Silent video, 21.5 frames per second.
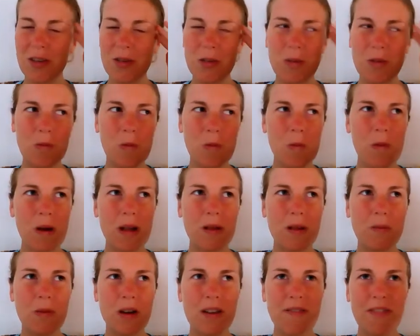Or
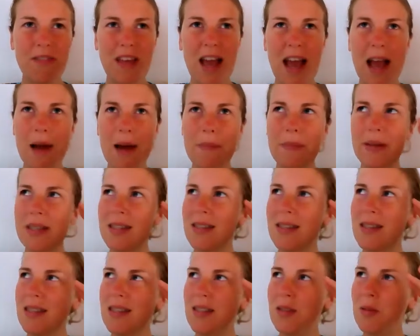what if that
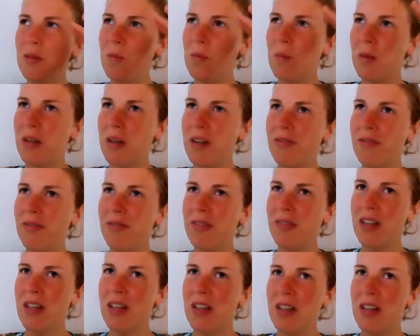happens? And what if